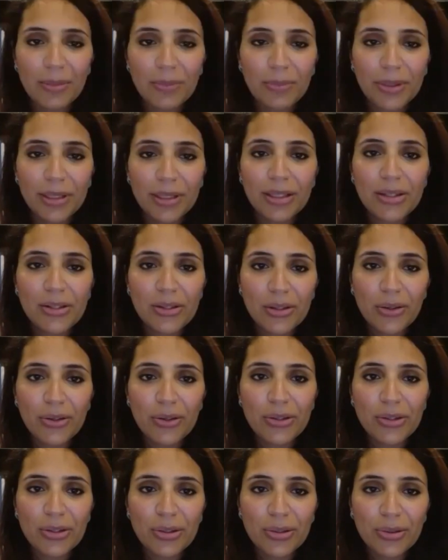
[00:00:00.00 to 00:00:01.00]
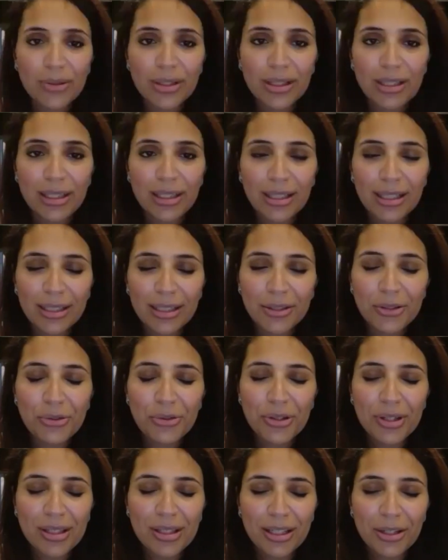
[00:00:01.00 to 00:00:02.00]
but it's also an
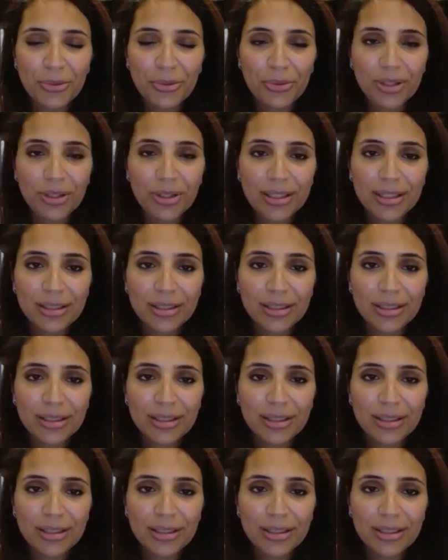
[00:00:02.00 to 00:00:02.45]
interesting read.